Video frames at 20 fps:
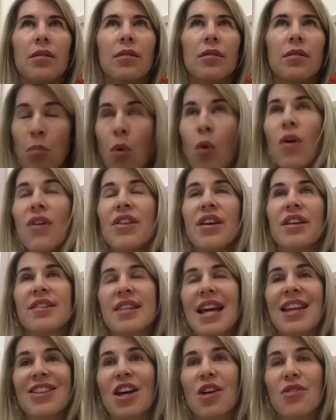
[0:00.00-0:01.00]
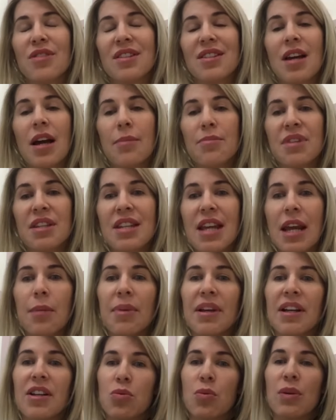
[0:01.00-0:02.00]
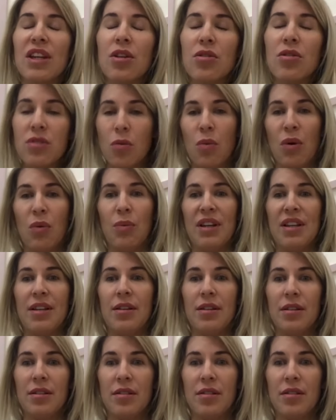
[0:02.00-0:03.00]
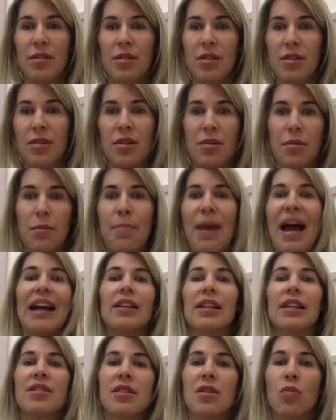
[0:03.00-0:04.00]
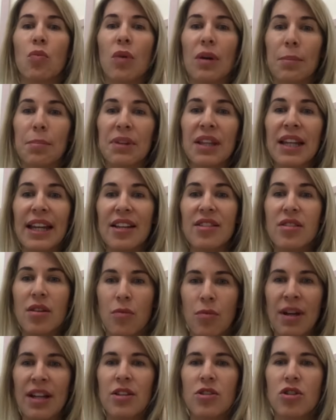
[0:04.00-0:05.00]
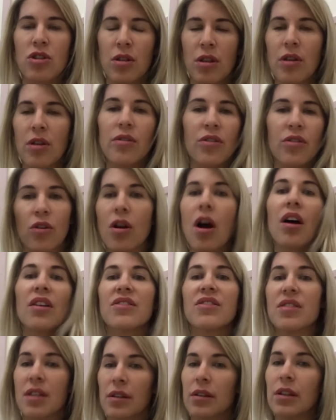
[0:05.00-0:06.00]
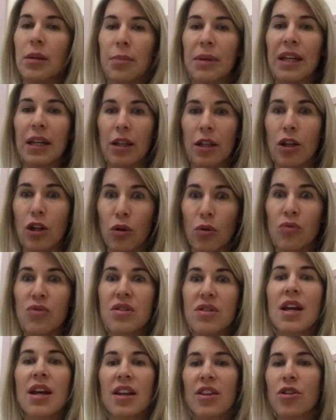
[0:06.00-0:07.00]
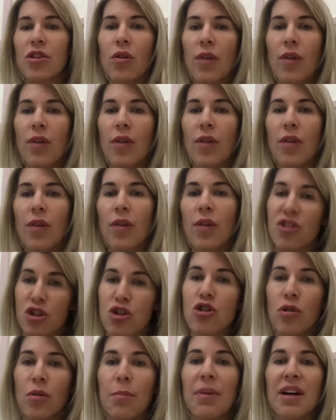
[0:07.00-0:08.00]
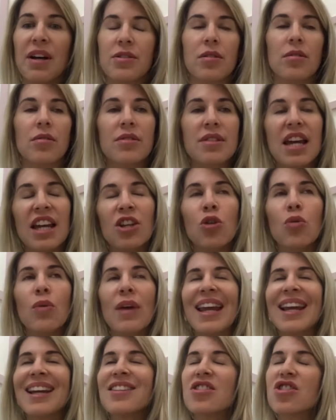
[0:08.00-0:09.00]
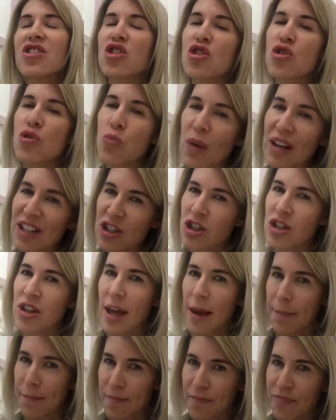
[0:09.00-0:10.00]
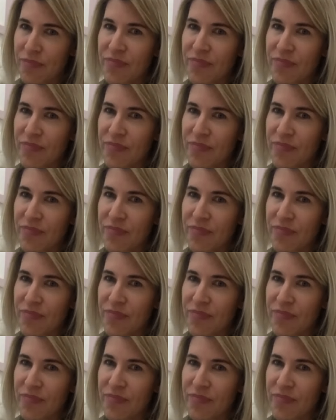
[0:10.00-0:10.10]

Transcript: more than 10,000 times a day, because we use them when we balance in one place, right? So they're constantly being used. They're a postural muscles, and you can't stretch them.